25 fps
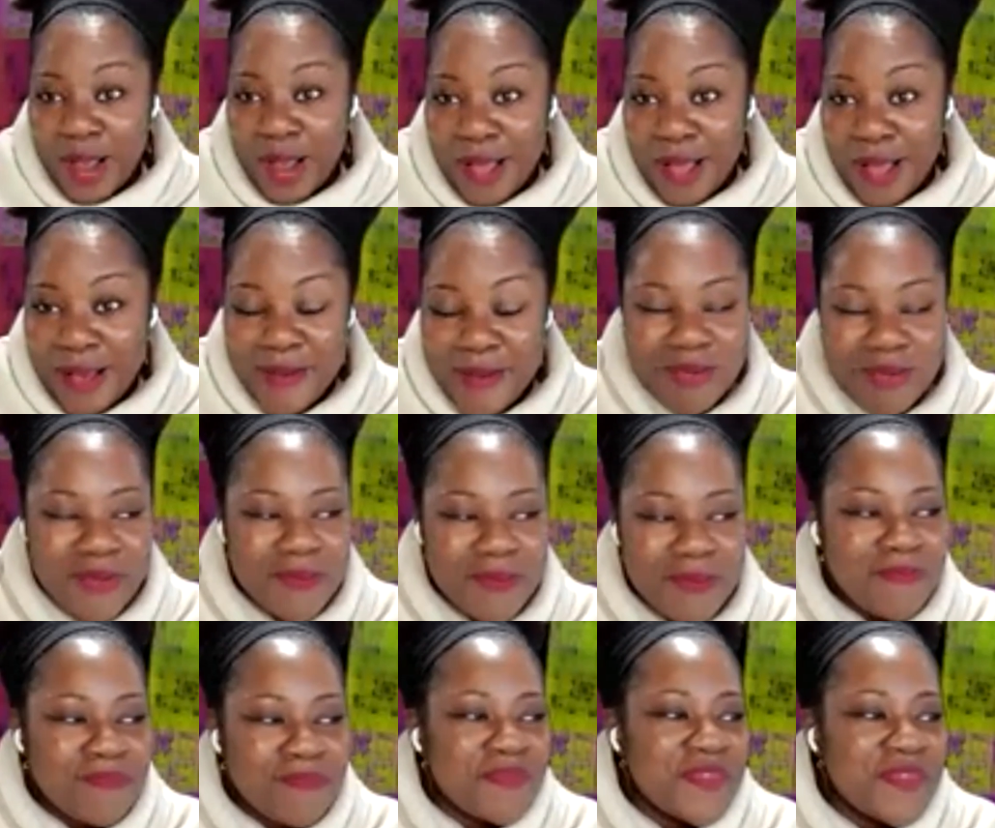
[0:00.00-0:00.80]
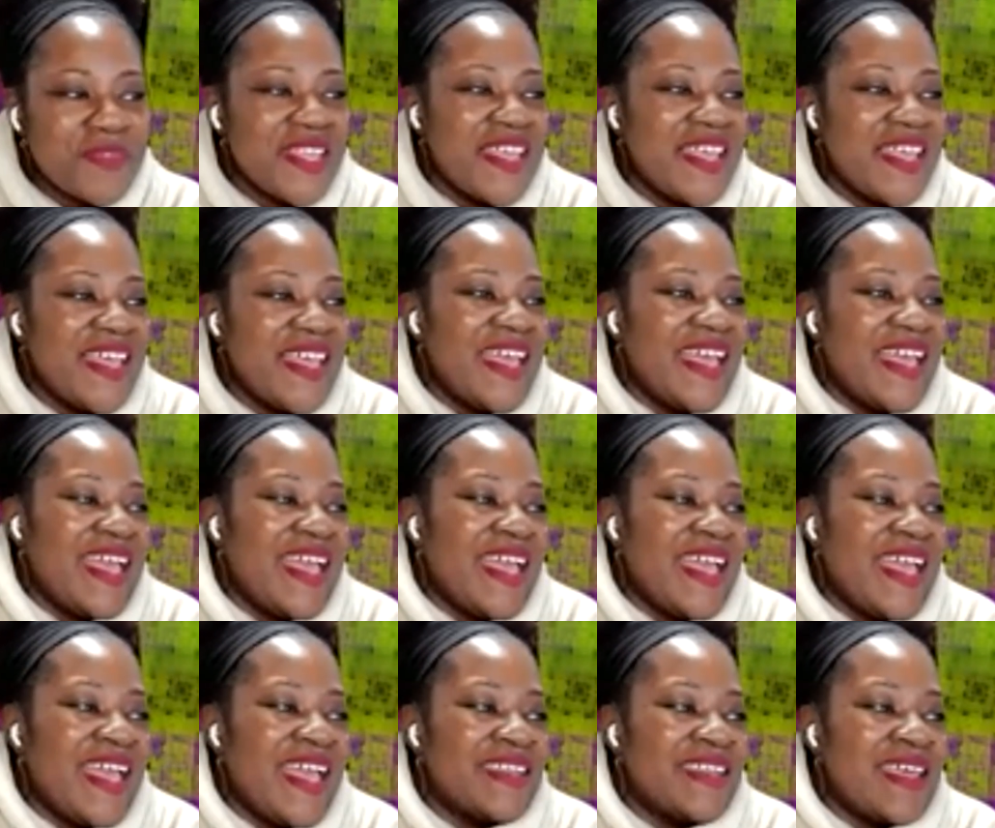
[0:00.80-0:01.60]
Rob,
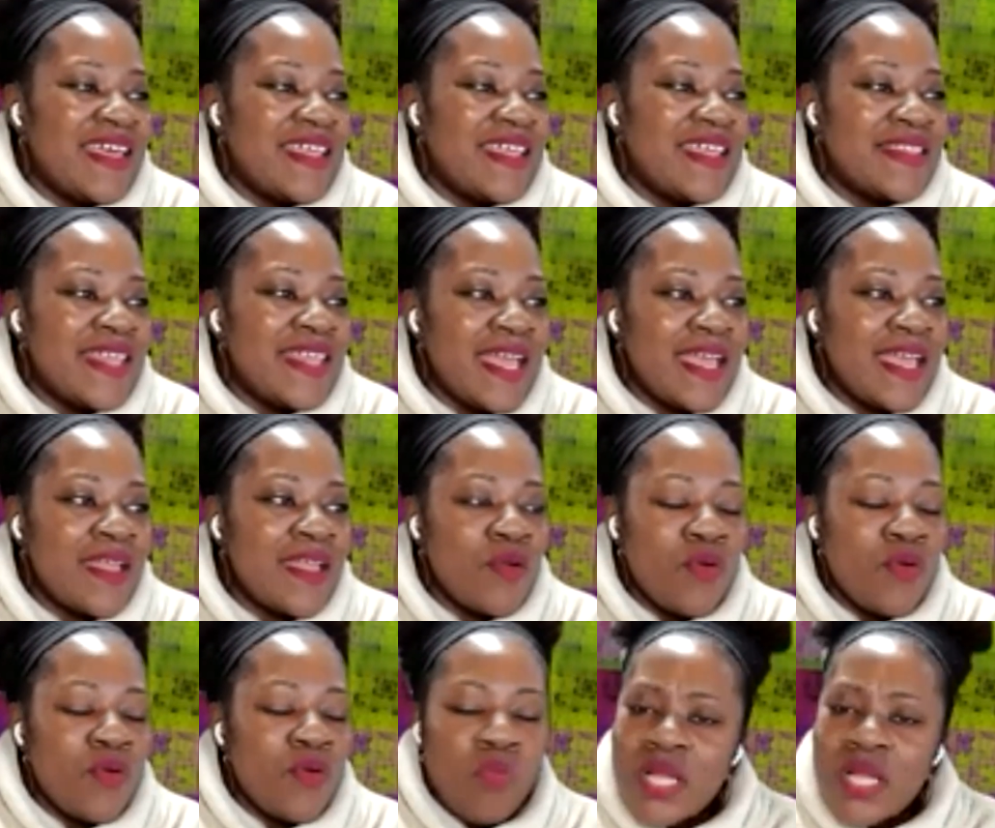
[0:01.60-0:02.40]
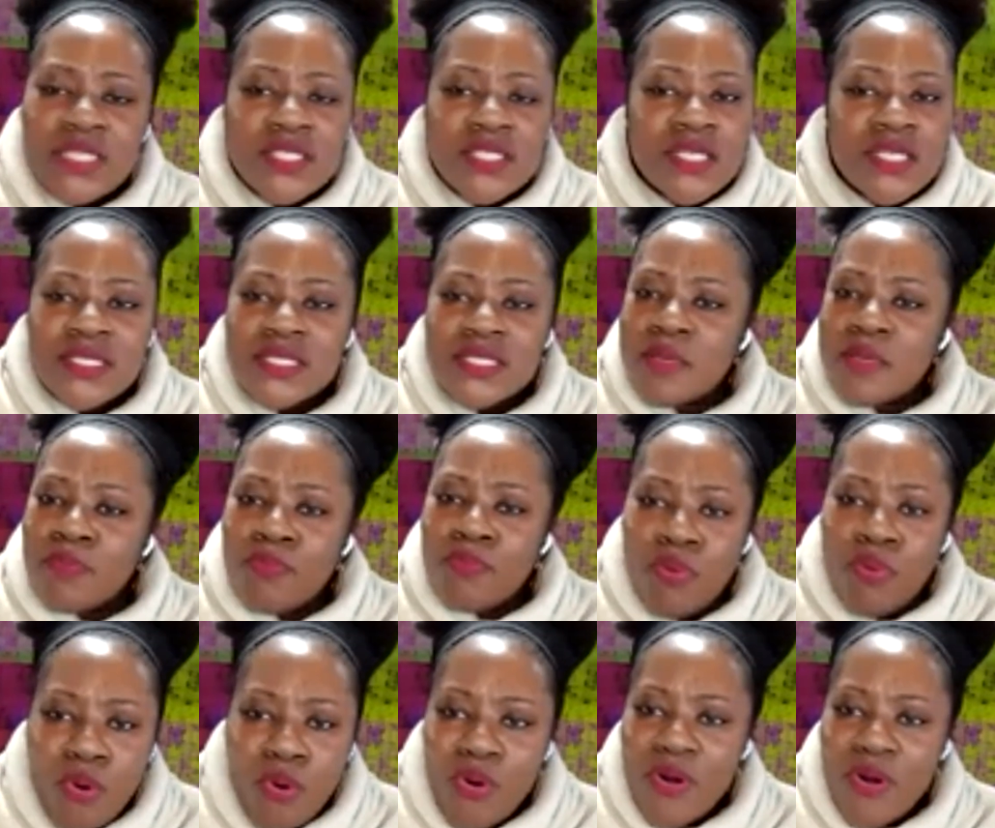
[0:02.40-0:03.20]
and they want to
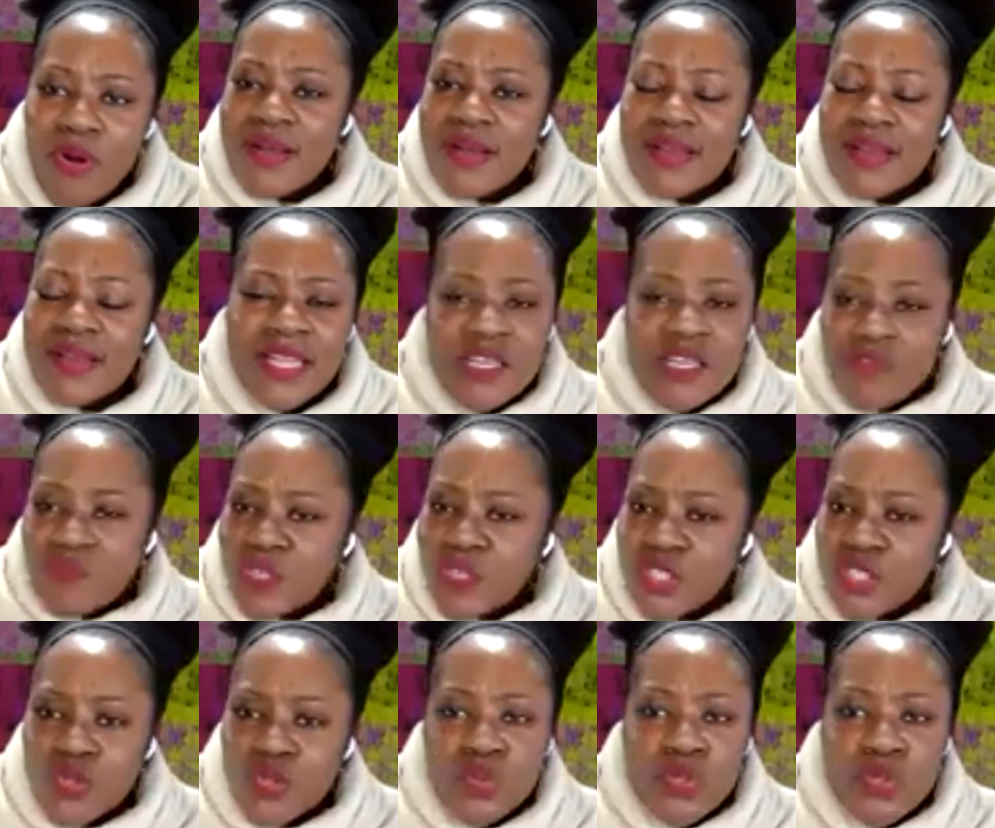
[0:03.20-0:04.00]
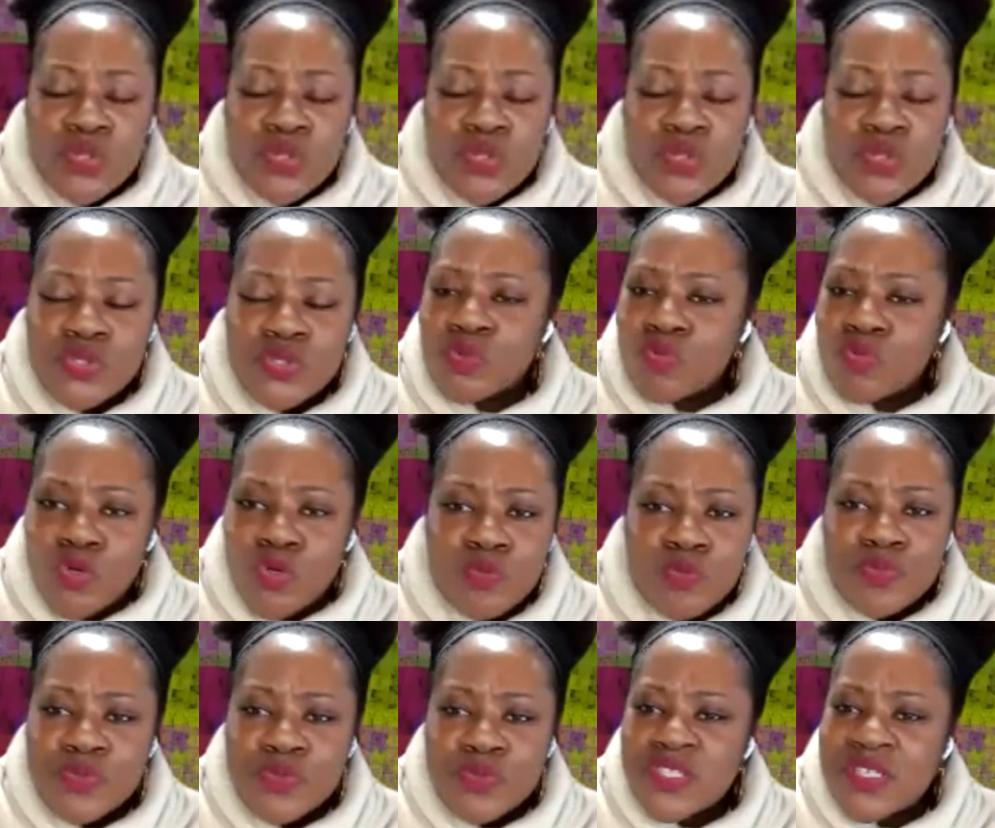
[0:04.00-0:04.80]
support individuals,
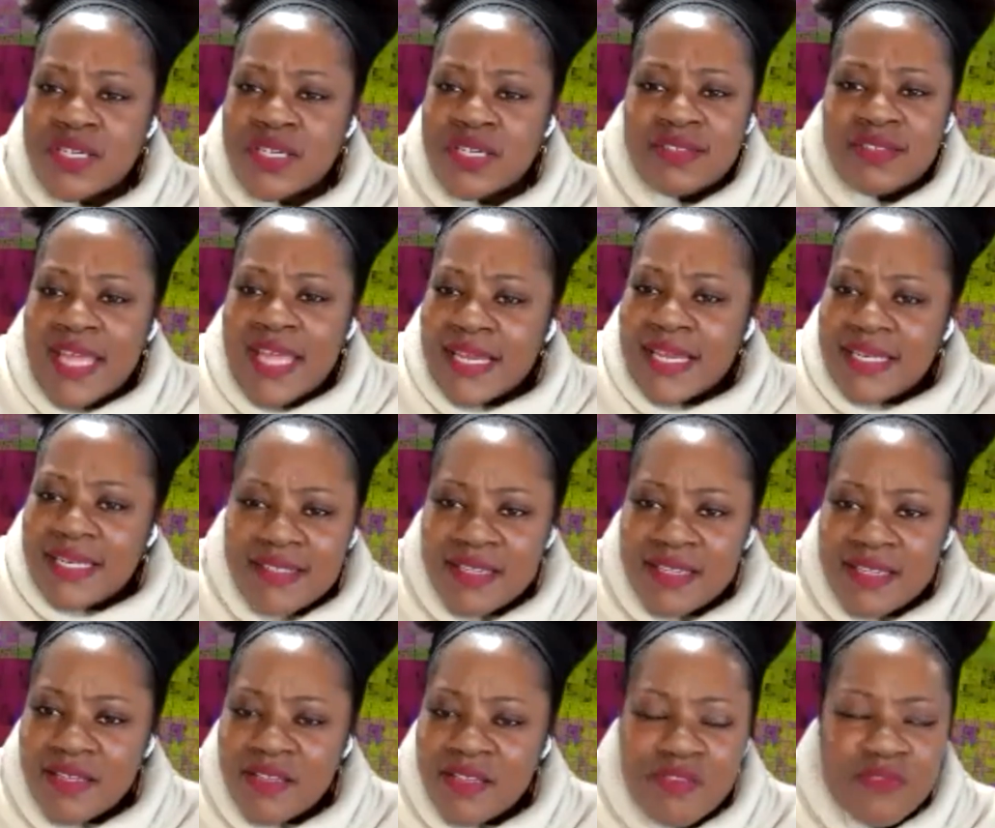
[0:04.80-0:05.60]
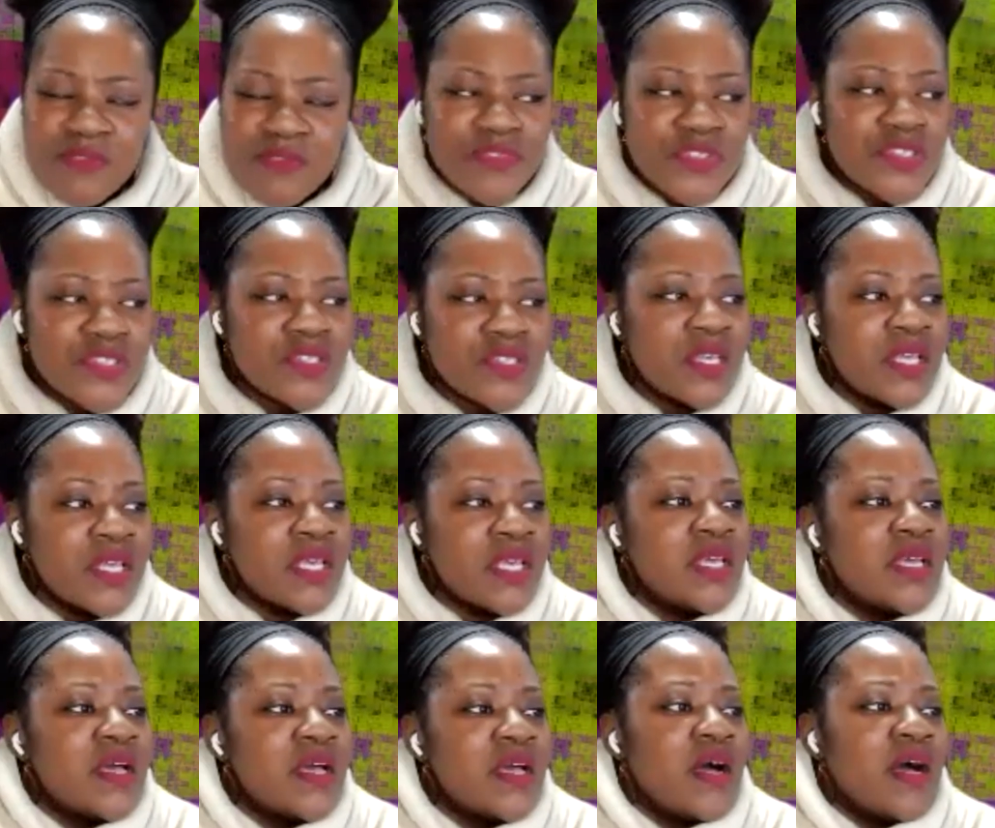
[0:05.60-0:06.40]
groups, collectives
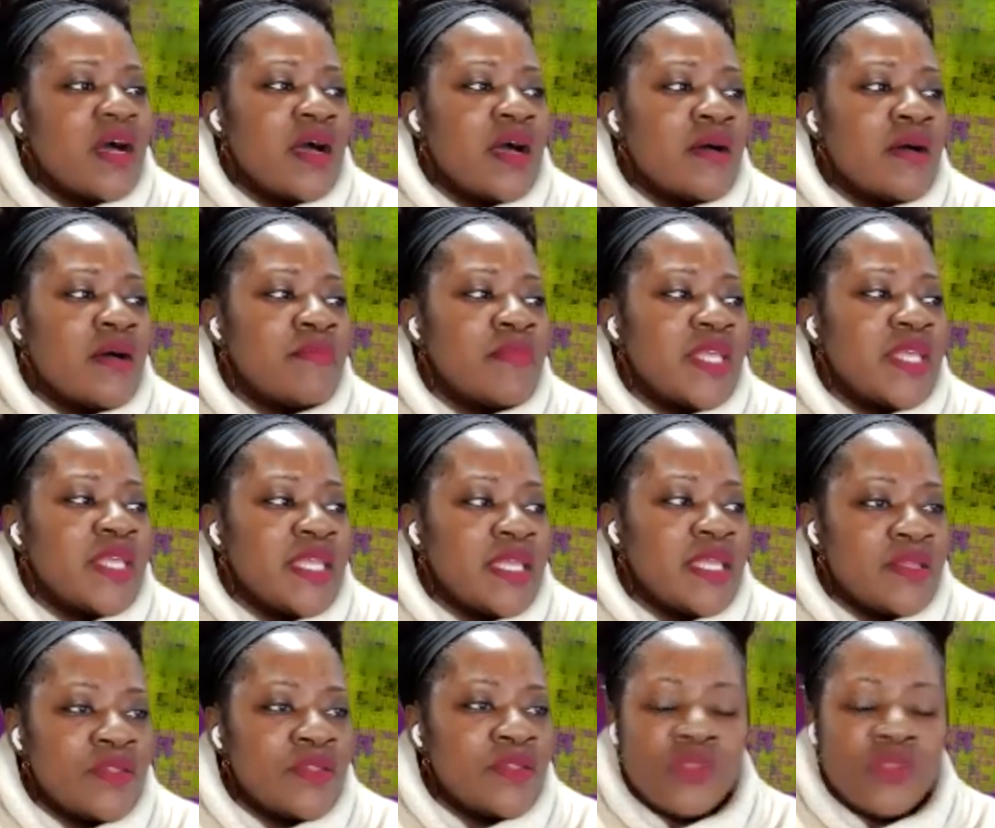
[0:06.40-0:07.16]
um,